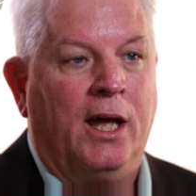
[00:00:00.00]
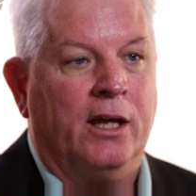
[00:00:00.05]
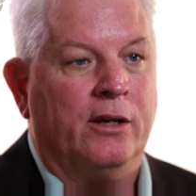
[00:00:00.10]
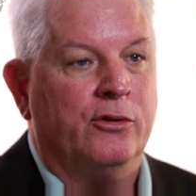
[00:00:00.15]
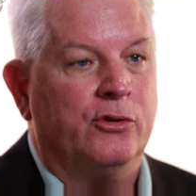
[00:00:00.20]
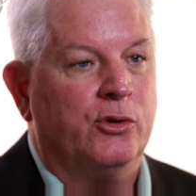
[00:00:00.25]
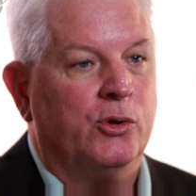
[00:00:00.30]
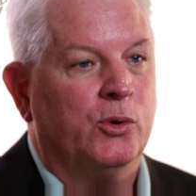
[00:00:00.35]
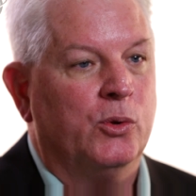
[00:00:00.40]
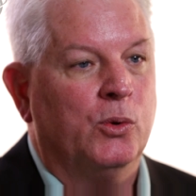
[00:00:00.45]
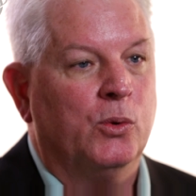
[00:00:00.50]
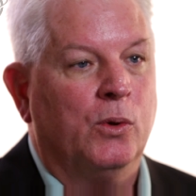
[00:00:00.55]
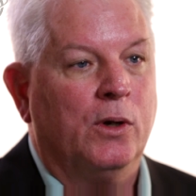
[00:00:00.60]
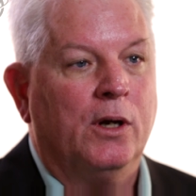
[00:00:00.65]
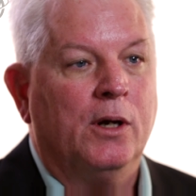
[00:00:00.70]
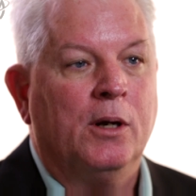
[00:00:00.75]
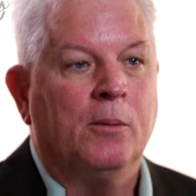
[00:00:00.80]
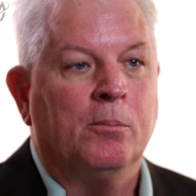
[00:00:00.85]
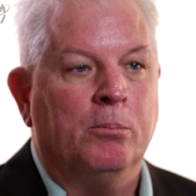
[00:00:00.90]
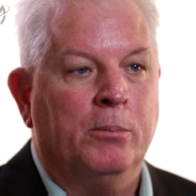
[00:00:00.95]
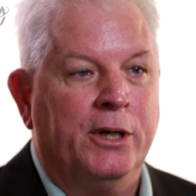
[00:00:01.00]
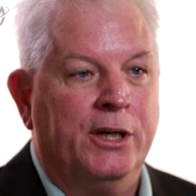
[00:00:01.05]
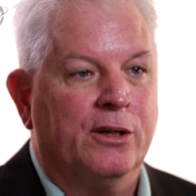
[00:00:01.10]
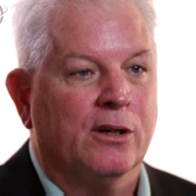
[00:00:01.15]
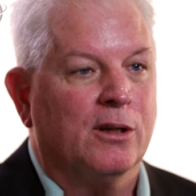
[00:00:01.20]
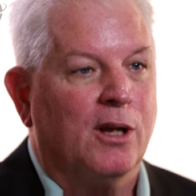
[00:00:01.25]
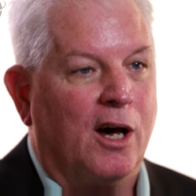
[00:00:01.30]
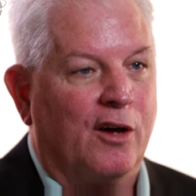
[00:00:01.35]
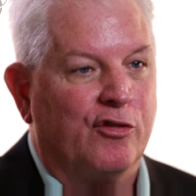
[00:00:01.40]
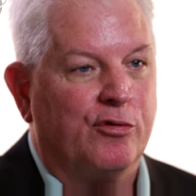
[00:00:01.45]
and you meet
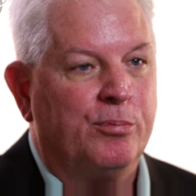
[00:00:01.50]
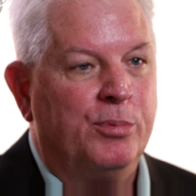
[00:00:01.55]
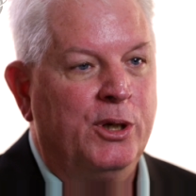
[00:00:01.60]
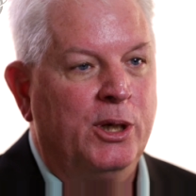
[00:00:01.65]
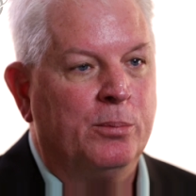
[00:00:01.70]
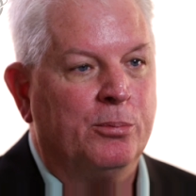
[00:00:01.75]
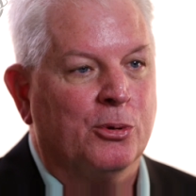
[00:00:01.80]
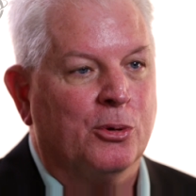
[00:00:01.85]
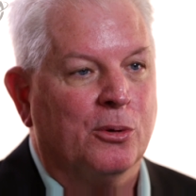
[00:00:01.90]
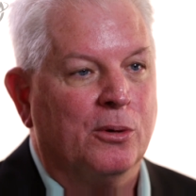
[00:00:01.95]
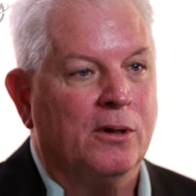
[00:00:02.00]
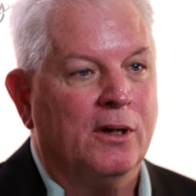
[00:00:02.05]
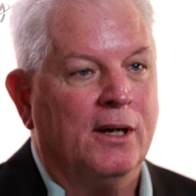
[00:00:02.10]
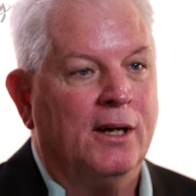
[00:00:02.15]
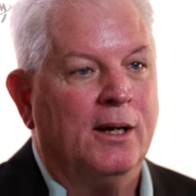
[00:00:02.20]
a lot of people,